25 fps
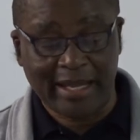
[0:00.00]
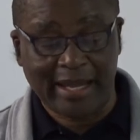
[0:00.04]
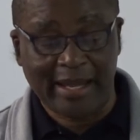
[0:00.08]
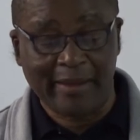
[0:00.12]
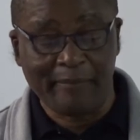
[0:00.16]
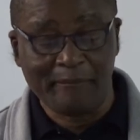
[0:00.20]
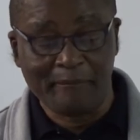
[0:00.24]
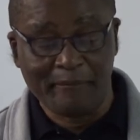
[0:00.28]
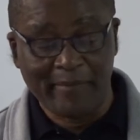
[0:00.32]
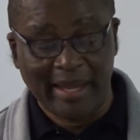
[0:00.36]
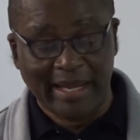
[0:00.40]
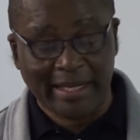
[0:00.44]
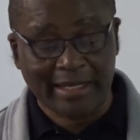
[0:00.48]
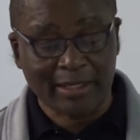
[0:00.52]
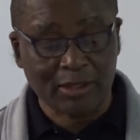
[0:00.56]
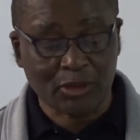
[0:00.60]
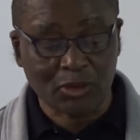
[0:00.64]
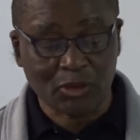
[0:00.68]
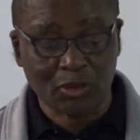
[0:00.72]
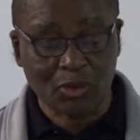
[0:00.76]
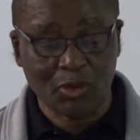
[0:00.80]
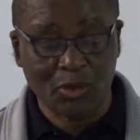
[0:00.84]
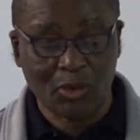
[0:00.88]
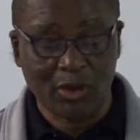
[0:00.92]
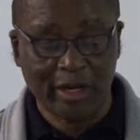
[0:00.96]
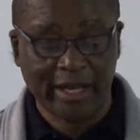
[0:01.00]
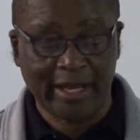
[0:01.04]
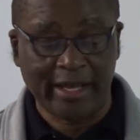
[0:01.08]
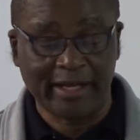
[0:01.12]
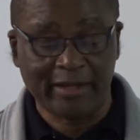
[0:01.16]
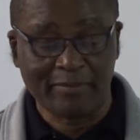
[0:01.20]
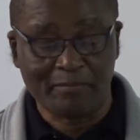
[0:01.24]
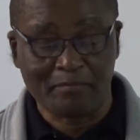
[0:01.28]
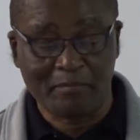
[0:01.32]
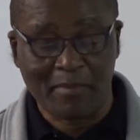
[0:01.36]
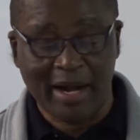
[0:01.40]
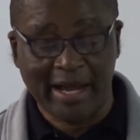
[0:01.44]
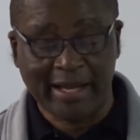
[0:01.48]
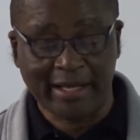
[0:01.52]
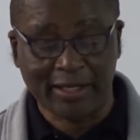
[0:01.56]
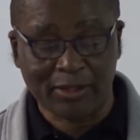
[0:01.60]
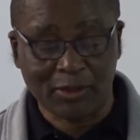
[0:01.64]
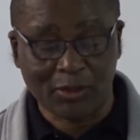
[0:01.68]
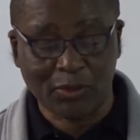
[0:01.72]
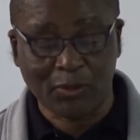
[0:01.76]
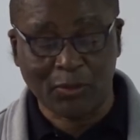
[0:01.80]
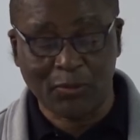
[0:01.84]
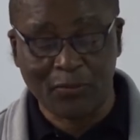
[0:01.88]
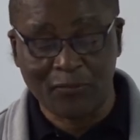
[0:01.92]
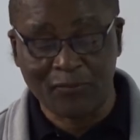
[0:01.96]
a macro and
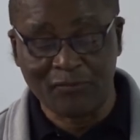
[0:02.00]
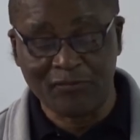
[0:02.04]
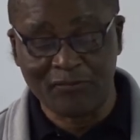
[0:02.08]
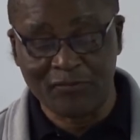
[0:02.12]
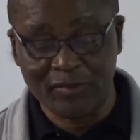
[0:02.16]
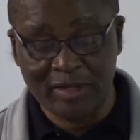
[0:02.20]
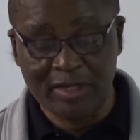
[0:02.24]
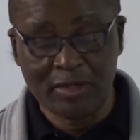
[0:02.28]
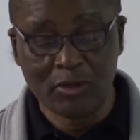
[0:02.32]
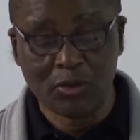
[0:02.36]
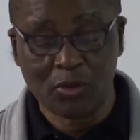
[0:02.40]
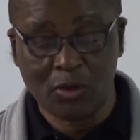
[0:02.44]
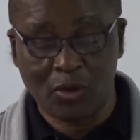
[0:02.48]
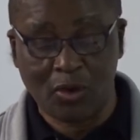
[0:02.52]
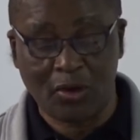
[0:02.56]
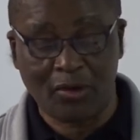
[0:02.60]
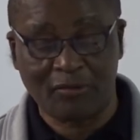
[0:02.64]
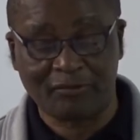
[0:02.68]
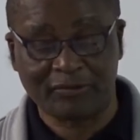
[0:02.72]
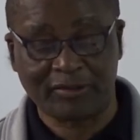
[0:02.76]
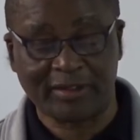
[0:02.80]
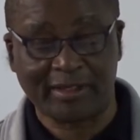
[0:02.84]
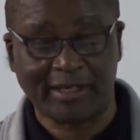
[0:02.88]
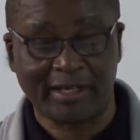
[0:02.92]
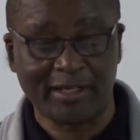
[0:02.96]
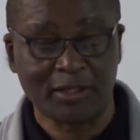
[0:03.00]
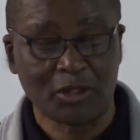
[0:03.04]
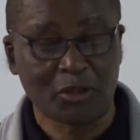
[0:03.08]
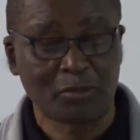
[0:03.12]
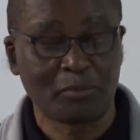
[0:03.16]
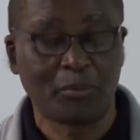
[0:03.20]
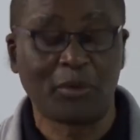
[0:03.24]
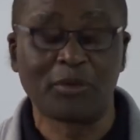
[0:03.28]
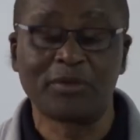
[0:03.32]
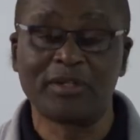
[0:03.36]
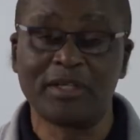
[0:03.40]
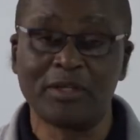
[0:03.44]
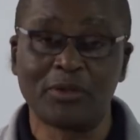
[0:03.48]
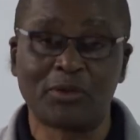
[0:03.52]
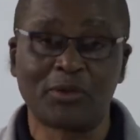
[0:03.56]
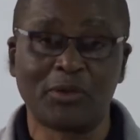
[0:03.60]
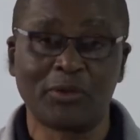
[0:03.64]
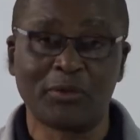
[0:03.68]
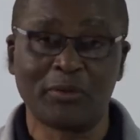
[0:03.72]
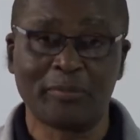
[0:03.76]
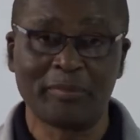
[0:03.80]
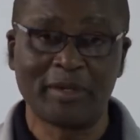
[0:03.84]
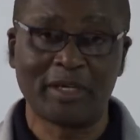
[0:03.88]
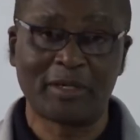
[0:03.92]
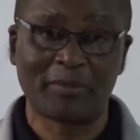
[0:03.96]
micro view of transport
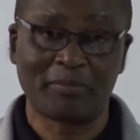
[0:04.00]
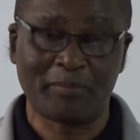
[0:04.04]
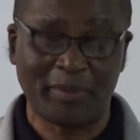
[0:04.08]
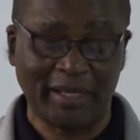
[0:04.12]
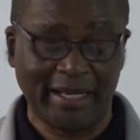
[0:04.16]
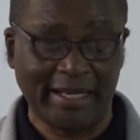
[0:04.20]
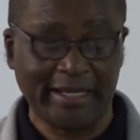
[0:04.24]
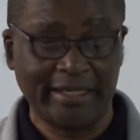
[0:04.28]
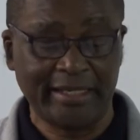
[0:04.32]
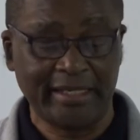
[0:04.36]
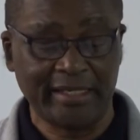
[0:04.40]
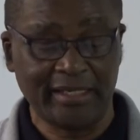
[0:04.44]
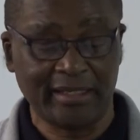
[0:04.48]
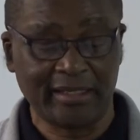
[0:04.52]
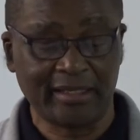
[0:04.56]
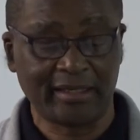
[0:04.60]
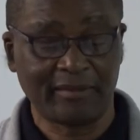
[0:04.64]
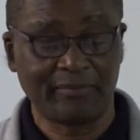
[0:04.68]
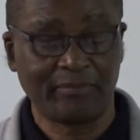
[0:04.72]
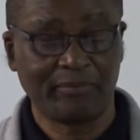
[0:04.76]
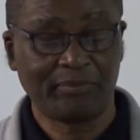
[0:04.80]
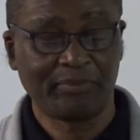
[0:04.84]
economic planning.